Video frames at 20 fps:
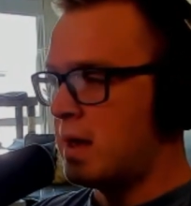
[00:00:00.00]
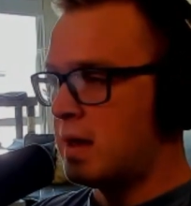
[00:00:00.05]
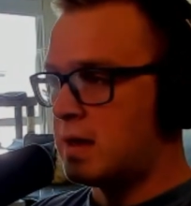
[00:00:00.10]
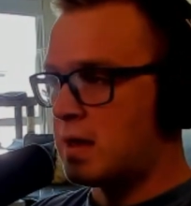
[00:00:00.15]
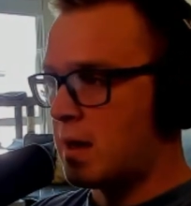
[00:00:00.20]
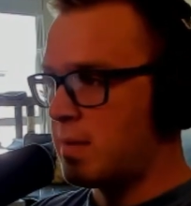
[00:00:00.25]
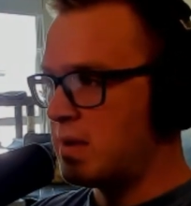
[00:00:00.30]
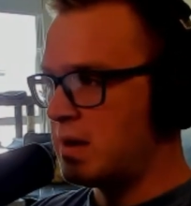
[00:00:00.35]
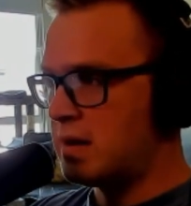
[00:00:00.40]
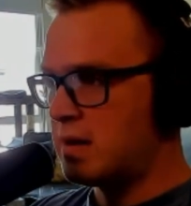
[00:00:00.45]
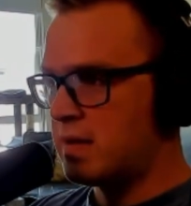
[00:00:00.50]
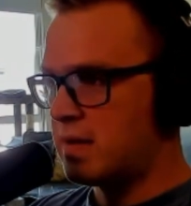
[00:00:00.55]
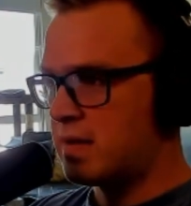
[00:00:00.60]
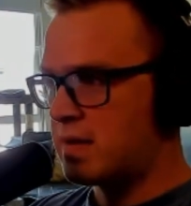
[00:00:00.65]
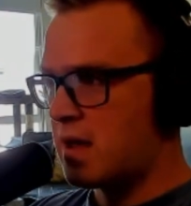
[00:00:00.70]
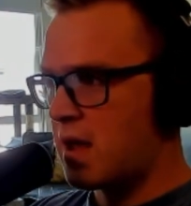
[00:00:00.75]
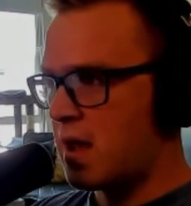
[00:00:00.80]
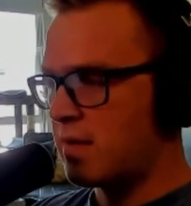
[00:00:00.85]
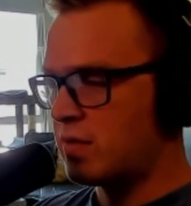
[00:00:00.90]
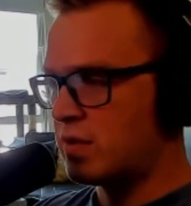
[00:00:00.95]
Coming into this
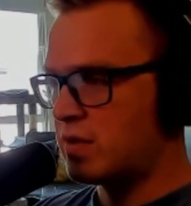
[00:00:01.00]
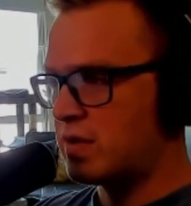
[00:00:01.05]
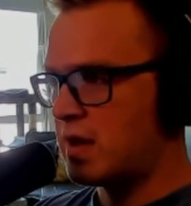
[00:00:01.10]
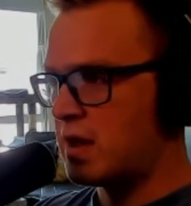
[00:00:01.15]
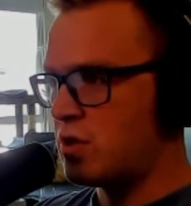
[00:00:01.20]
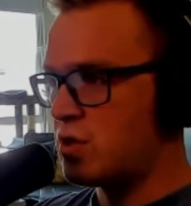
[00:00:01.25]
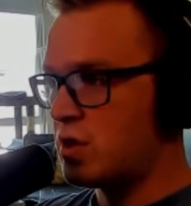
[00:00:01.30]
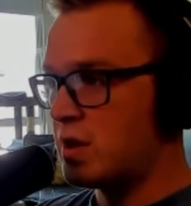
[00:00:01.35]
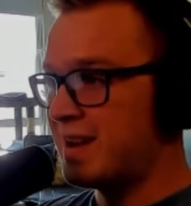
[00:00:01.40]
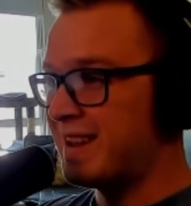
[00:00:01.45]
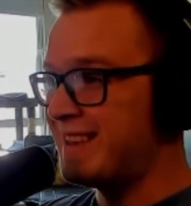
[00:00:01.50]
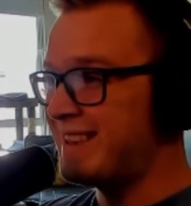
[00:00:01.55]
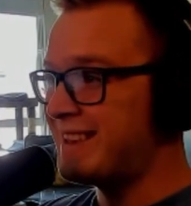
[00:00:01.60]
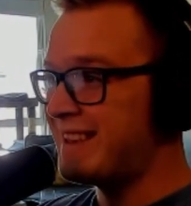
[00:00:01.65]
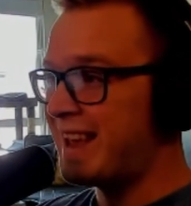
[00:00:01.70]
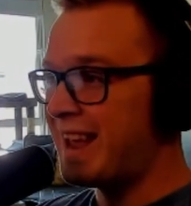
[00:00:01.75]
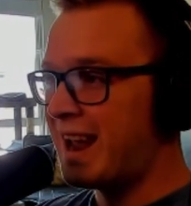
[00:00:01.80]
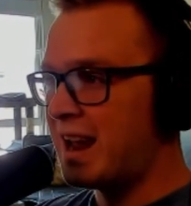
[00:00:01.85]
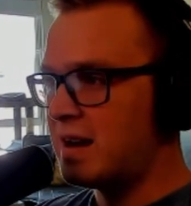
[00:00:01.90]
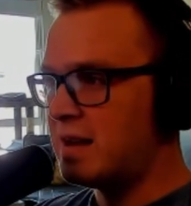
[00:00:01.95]
conversation,
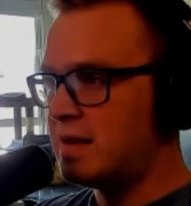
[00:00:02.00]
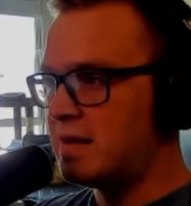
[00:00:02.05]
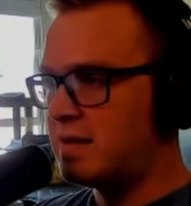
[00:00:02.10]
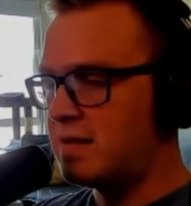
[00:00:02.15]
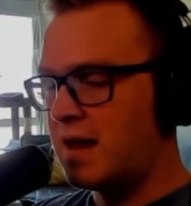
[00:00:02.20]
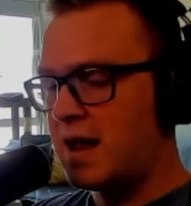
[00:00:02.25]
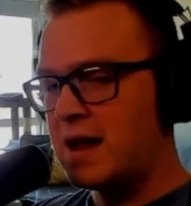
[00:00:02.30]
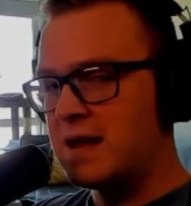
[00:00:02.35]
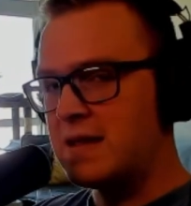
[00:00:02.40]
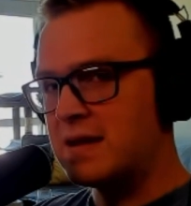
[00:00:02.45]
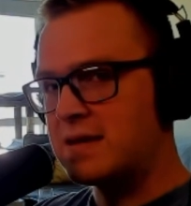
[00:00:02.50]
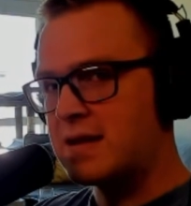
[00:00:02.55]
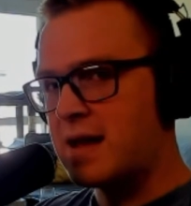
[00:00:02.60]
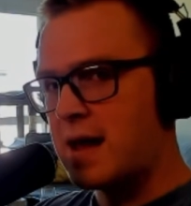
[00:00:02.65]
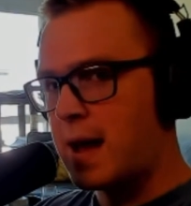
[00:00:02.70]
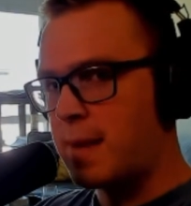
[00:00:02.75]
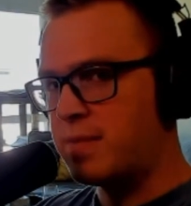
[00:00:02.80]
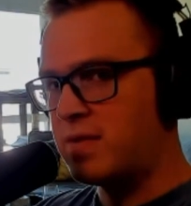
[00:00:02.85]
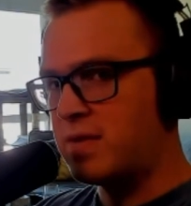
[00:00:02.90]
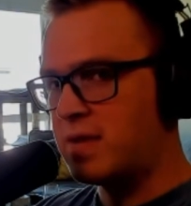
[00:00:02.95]
can he stay in the
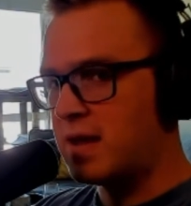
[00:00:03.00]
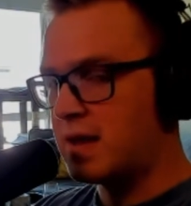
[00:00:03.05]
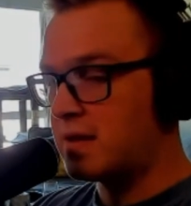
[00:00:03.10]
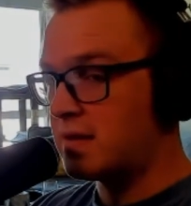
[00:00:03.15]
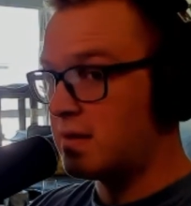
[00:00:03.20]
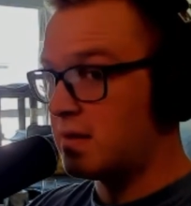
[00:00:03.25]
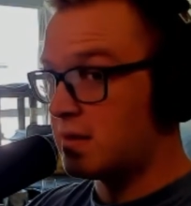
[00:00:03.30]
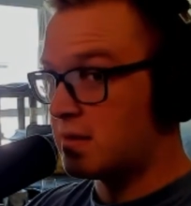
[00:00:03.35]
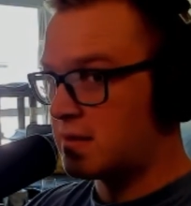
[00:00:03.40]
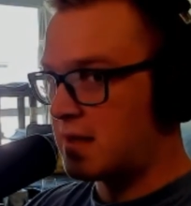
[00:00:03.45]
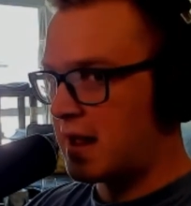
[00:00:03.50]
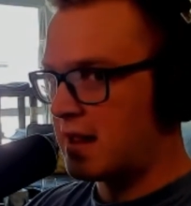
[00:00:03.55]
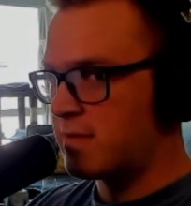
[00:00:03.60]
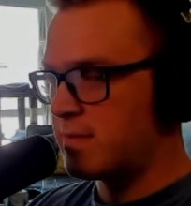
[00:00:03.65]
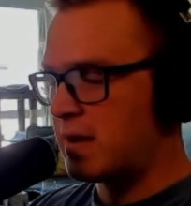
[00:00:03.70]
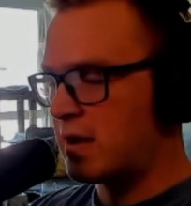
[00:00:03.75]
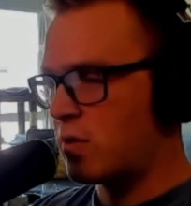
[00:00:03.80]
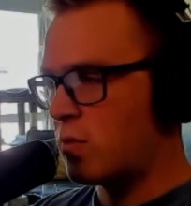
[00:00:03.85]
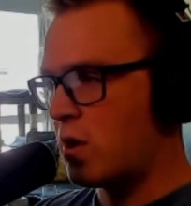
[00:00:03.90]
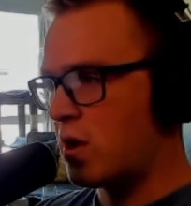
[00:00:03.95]
top 6? That's
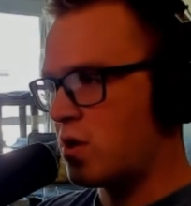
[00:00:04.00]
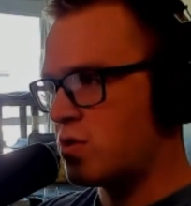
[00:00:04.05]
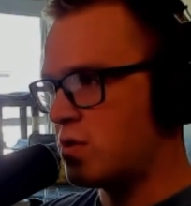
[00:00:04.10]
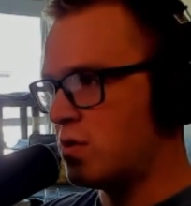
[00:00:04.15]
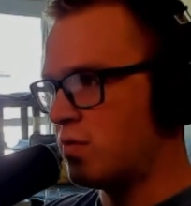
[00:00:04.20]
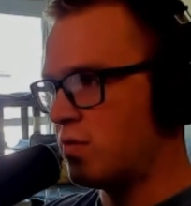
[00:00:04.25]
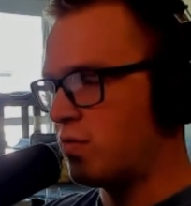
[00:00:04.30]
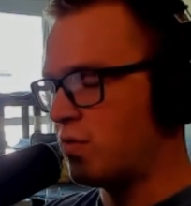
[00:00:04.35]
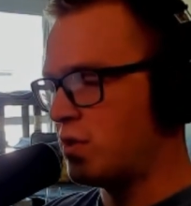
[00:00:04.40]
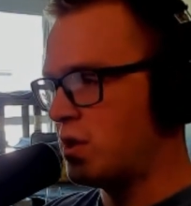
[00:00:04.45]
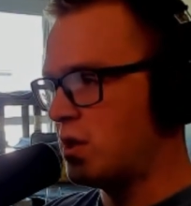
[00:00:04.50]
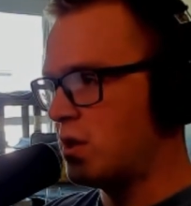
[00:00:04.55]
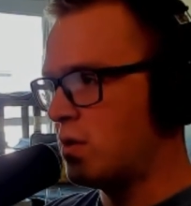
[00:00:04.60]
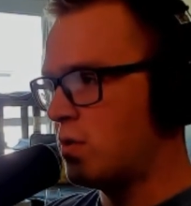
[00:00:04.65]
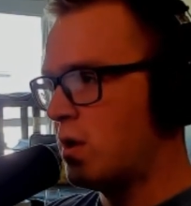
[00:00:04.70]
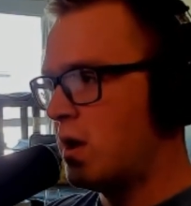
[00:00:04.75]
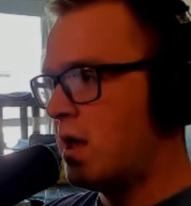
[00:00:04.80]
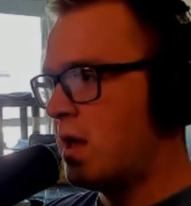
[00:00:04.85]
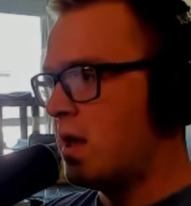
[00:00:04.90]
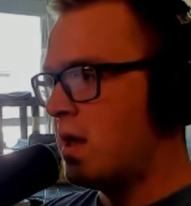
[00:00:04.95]
my question for you.